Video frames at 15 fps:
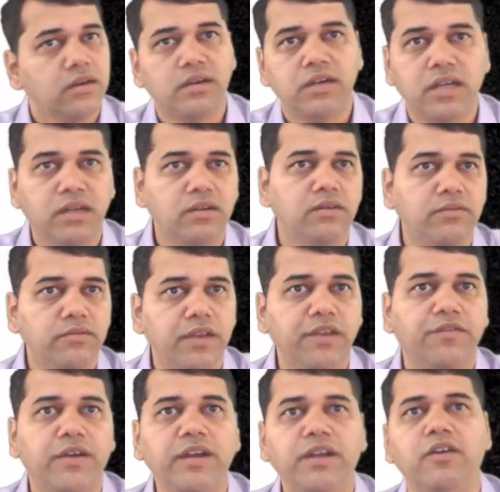the
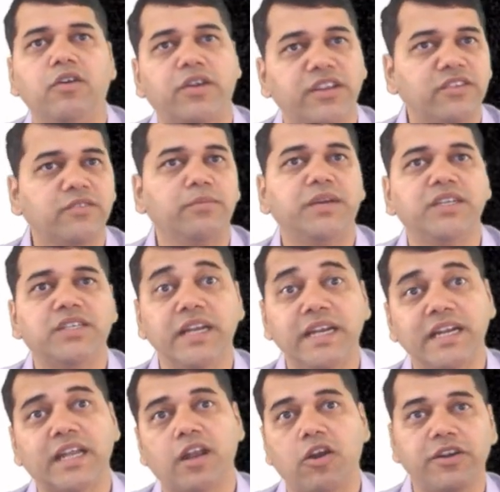verified or risk based
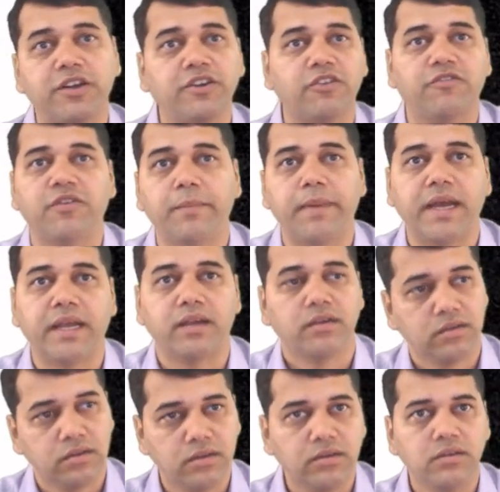internal audit of a bank.
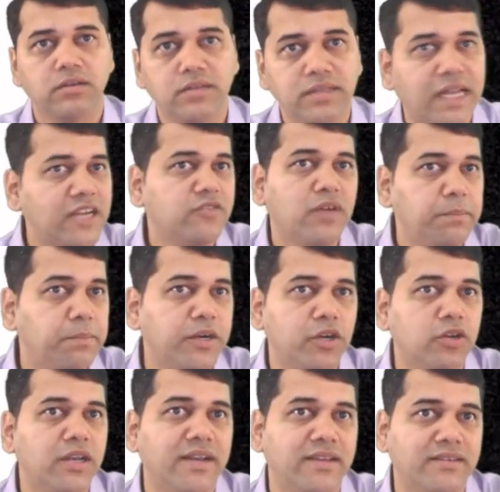That is one
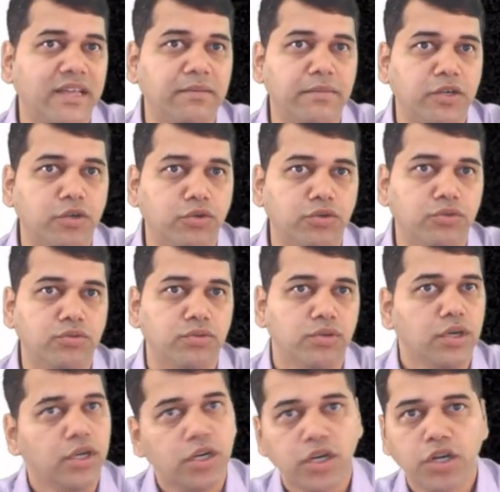particular assignment to you.
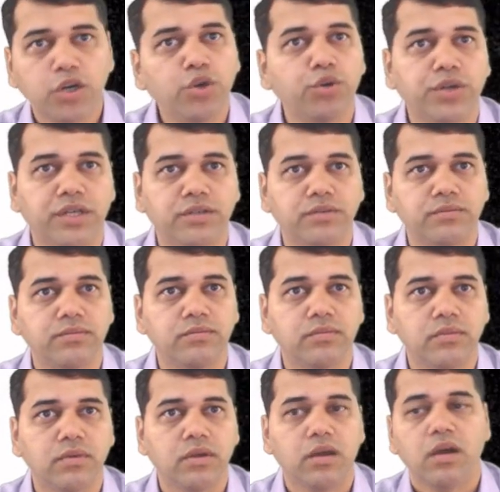Do it.
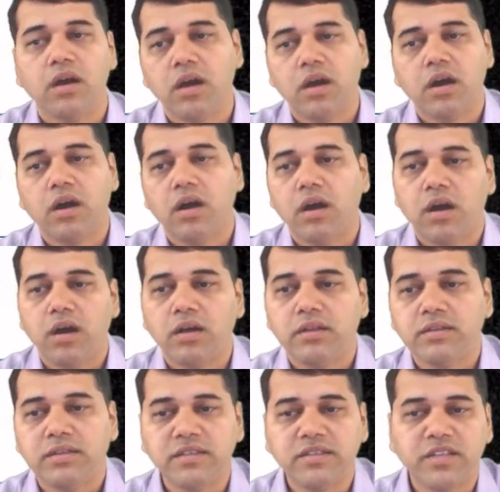
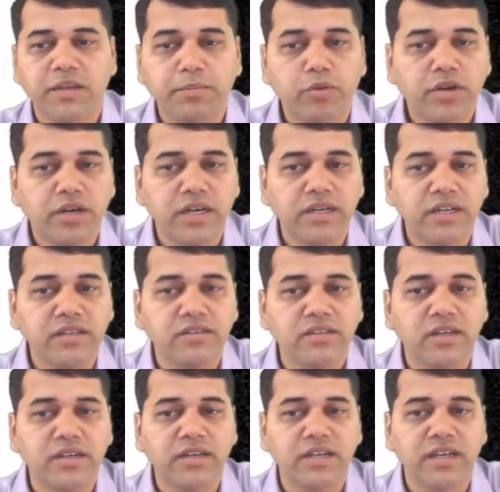This report contains
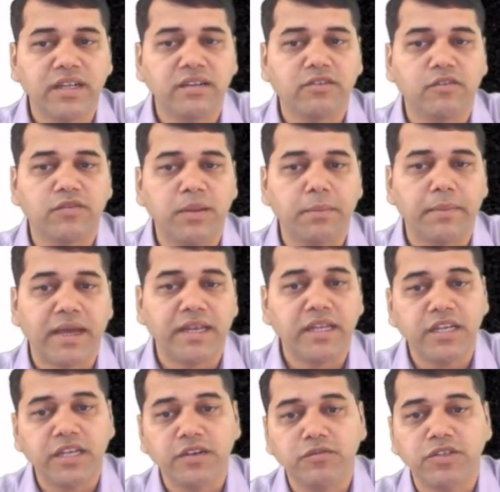the details of the
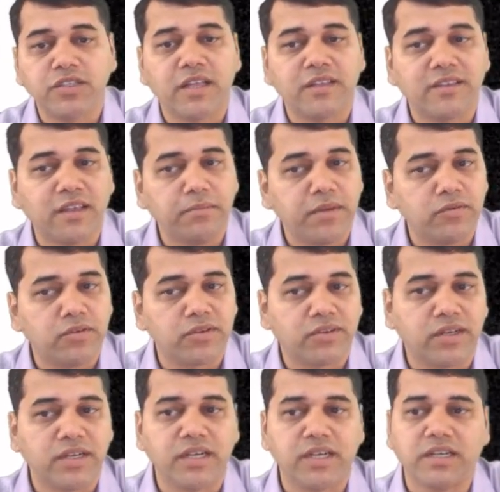manner in which the assignment was
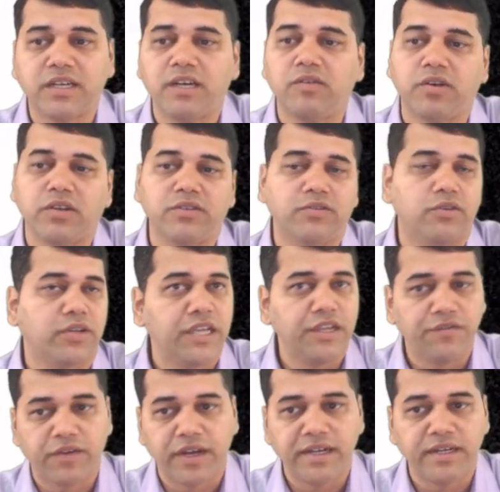conducted, what is your
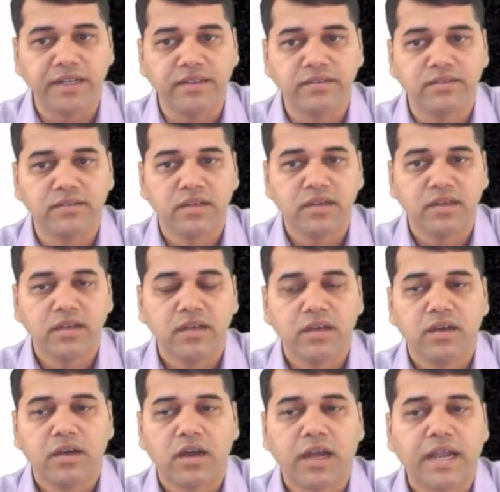key findings.
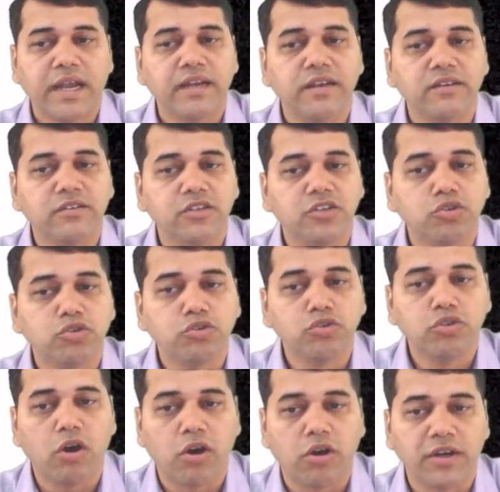Again, issued to
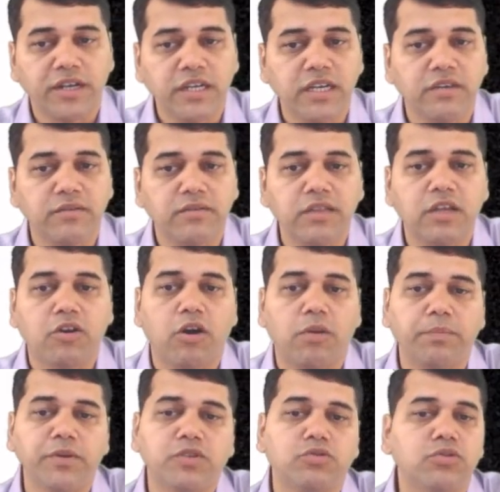the auditee with the
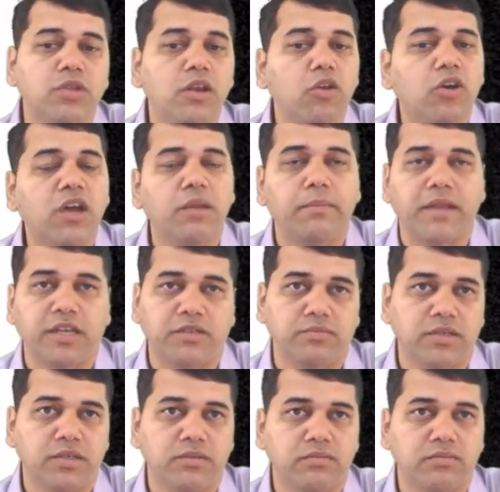copies to the local manager,